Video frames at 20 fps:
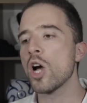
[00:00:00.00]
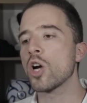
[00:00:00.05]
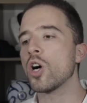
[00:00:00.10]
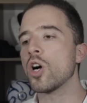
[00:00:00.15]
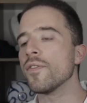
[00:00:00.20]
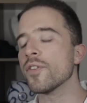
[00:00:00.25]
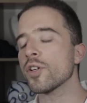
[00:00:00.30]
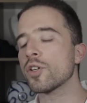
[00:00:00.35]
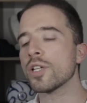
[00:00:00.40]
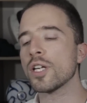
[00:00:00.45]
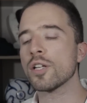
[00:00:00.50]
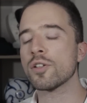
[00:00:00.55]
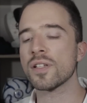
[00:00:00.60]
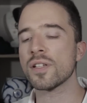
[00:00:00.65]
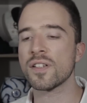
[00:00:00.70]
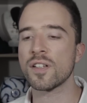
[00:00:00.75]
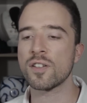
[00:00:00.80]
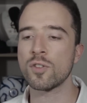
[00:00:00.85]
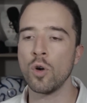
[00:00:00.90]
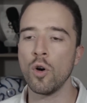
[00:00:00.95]
Kovacic
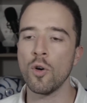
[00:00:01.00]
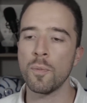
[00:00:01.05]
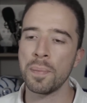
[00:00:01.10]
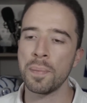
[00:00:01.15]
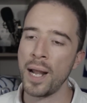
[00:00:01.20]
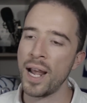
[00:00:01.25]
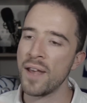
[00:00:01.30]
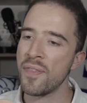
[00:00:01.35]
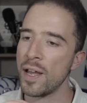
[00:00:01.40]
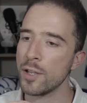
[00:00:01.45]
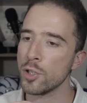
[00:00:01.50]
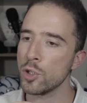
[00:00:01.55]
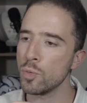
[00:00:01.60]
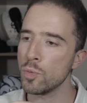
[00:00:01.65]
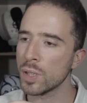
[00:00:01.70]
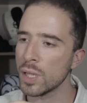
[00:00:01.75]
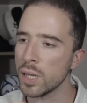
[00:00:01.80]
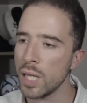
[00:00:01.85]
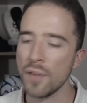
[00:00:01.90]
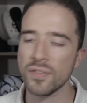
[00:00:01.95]
is a sort of player that you
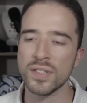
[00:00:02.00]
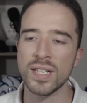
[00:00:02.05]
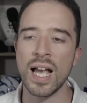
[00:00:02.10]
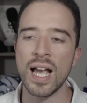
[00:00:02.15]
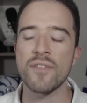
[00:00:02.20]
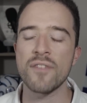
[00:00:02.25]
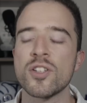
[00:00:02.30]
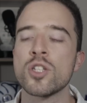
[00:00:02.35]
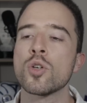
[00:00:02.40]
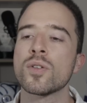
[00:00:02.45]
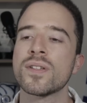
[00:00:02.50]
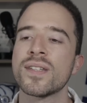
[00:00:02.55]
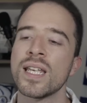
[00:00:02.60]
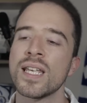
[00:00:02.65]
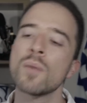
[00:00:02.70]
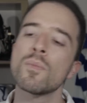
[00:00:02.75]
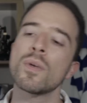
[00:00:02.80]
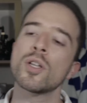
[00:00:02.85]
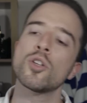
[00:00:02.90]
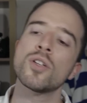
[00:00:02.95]
would love to in your
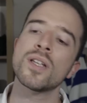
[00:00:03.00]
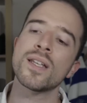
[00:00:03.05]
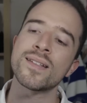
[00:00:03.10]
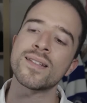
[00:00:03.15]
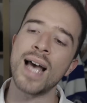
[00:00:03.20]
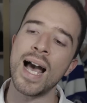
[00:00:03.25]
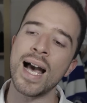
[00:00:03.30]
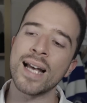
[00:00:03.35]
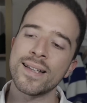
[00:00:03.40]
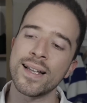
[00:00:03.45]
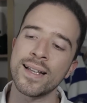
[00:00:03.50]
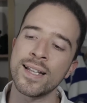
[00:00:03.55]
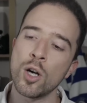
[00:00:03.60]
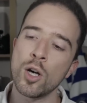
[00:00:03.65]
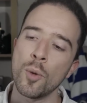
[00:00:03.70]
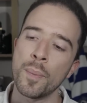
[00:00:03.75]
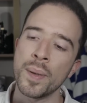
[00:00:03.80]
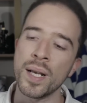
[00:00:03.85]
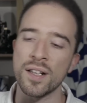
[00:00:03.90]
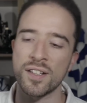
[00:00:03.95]
team when you need to add a
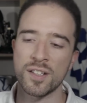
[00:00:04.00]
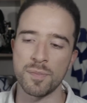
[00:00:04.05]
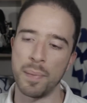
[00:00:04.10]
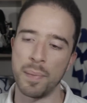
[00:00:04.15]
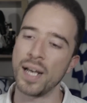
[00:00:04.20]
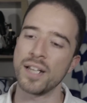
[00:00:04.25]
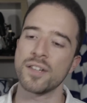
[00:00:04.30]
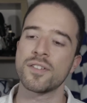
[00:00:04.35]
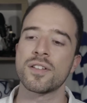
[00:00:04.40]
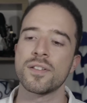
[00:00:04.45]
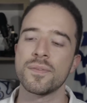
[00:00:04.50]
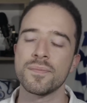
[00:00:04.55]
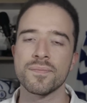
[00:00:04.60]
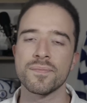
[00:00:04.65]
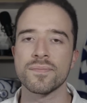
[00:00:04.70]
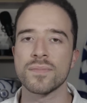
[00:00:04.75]
little bit of spice.